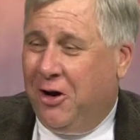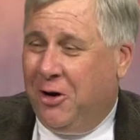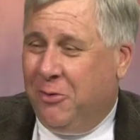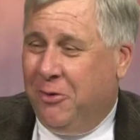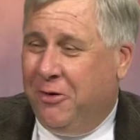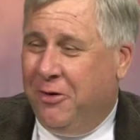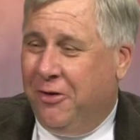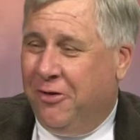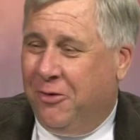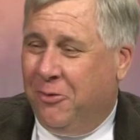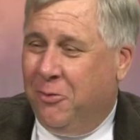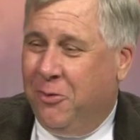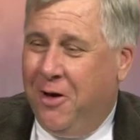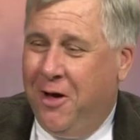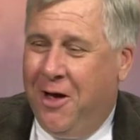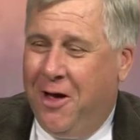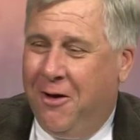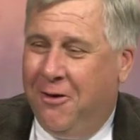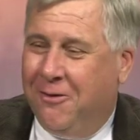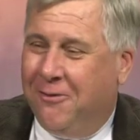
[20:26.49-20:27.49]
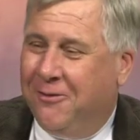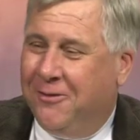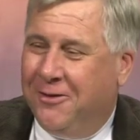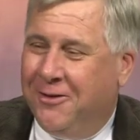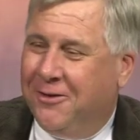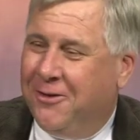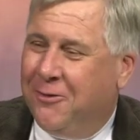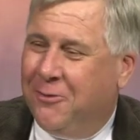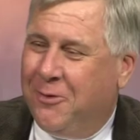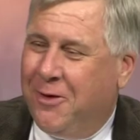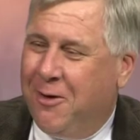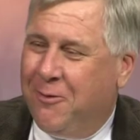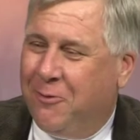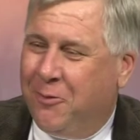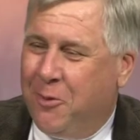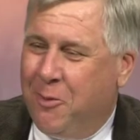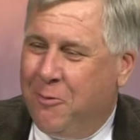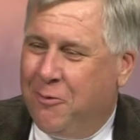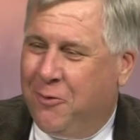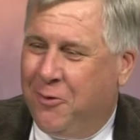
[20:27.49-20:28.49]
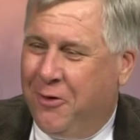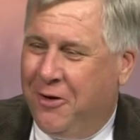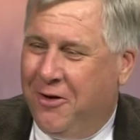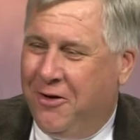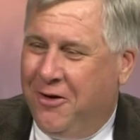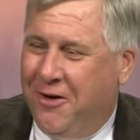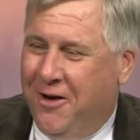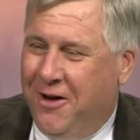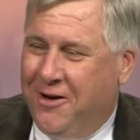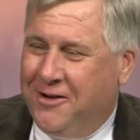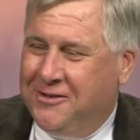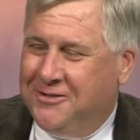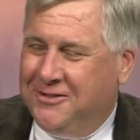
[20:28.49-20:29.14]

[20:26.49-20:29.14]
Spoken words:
with you and said, well, we don't know if we have room for you or not.